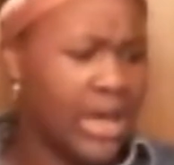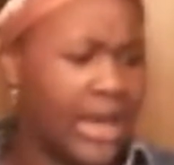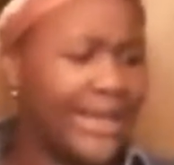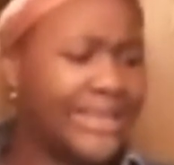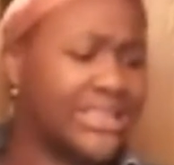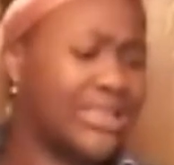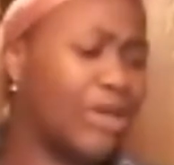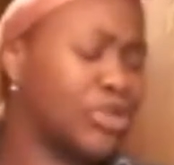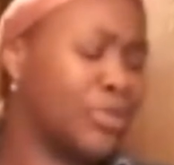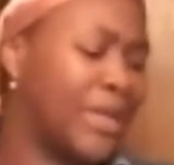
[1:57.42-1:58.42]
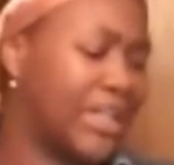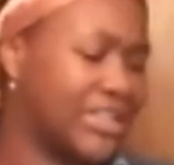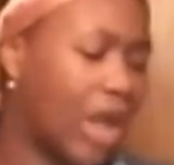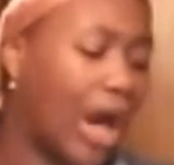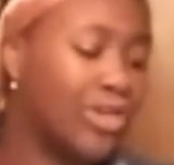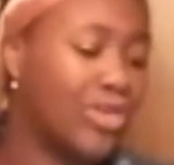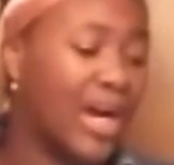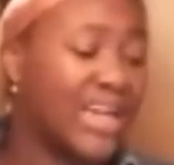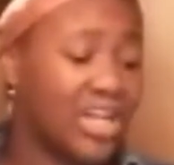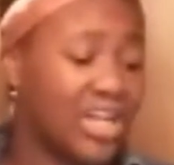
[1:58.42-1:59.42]
he's a social media star who
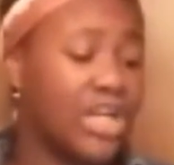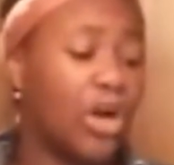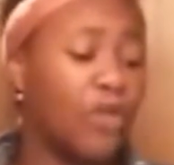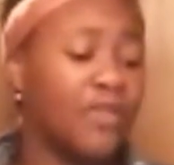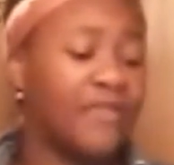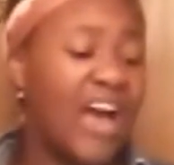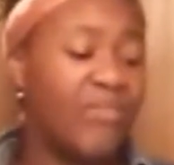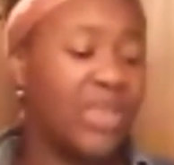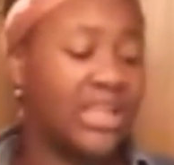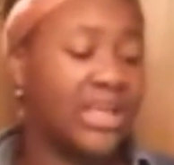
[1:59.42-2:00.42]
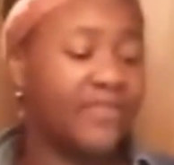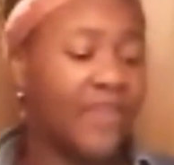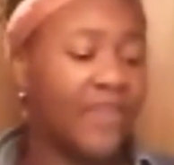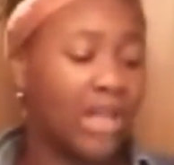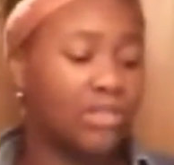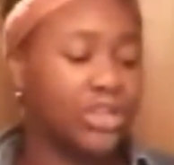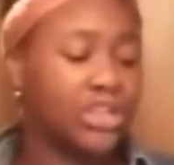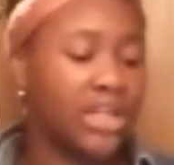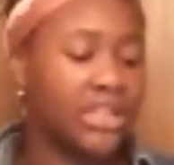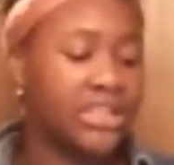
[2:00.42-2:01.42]
has earned over 5 million followers
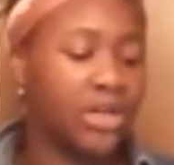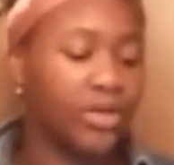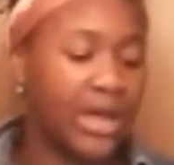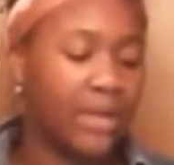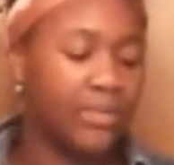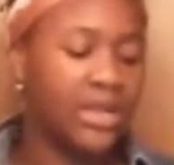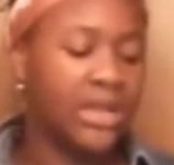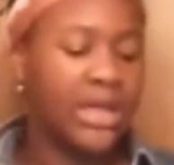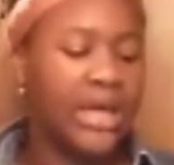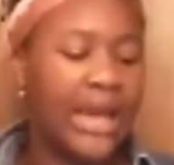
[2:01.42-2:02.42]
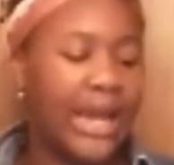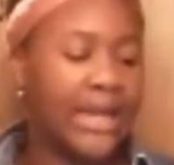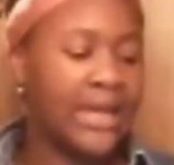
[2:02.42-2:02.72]
on Instagram and